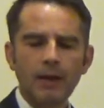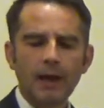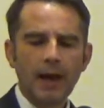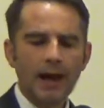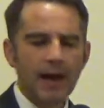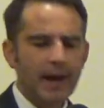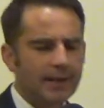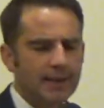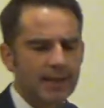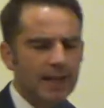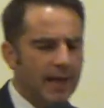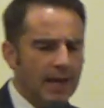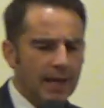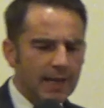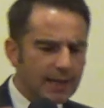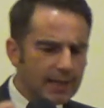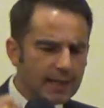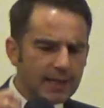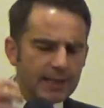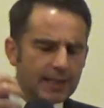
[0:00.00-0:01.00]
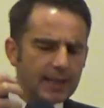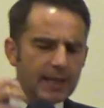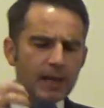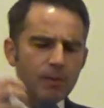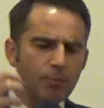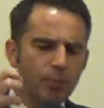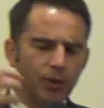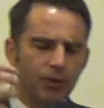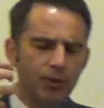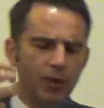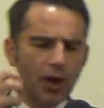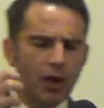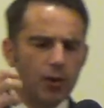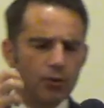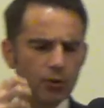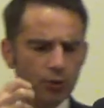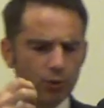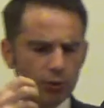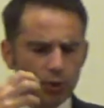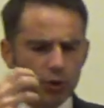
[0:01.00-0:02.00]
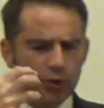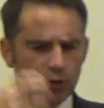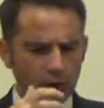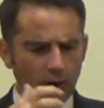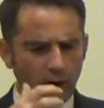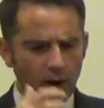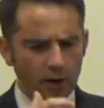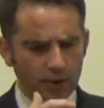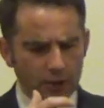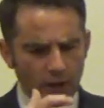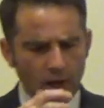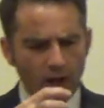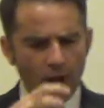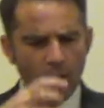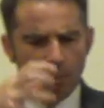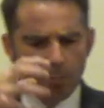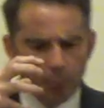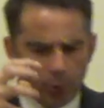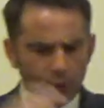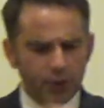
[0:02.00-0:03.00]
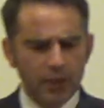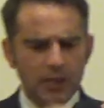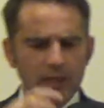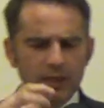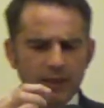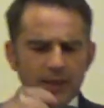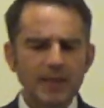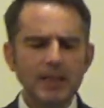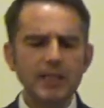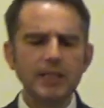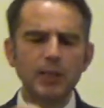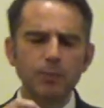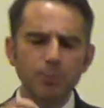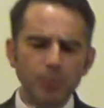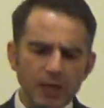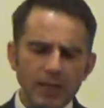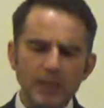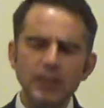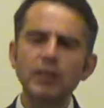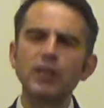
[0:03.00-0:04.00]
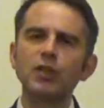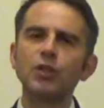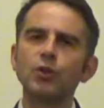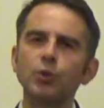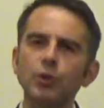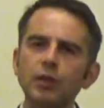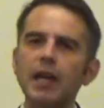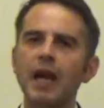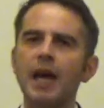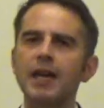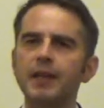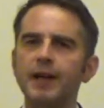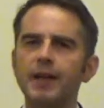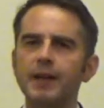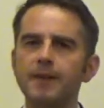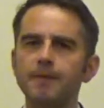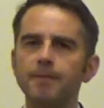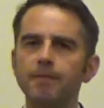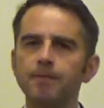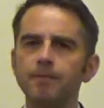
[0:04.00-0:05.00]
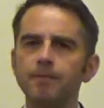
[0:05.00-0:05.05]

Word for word: And he's able now to start putting these pieces together